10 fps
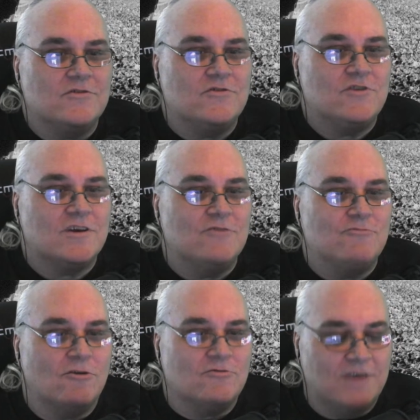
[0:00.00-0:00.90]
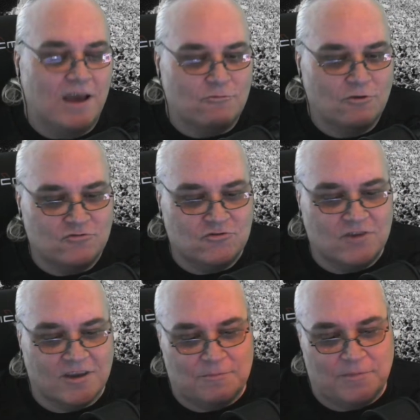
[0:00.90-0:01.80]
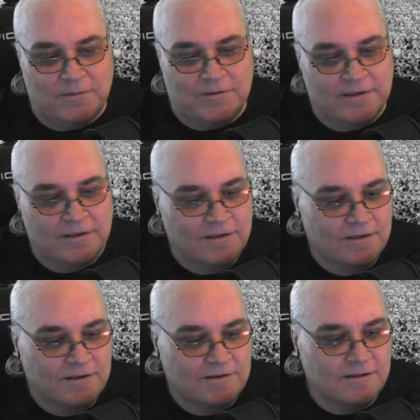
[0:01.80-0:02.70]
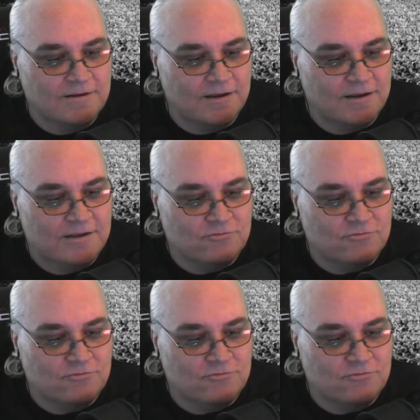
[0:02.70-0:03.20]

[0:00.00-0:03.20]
Chicken Roast. Yeah, roasted chicken, baby. Nothing like a nice